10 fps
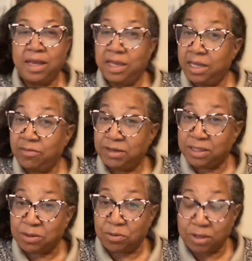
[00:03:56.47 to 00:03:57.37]
He
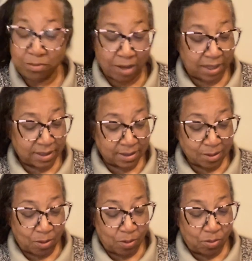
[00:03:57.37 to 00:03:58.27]
restored my
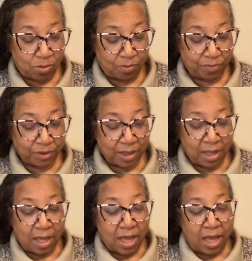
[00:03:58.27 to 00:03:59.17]
soul
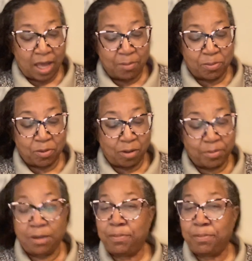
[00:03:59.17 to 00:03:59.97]
and brought me